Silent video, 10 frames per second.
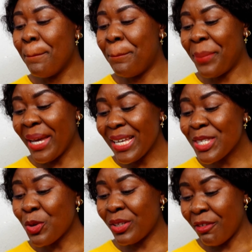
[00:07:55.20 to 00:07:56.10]

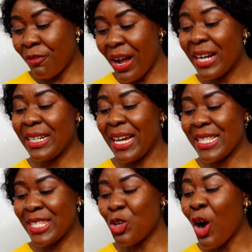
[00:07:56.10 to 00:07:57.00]
based on the fact
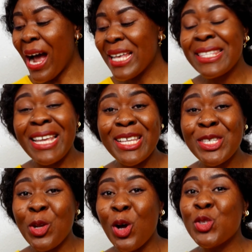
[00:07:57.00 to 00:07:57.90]
that your
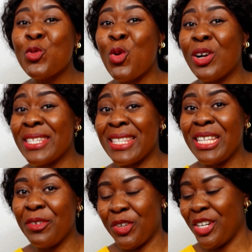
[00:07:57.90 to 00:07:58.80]
ancestors once
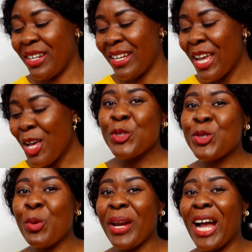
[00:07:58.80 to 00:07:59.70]
lived there.
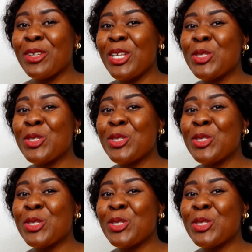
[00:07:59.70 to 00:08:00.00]
So when I actually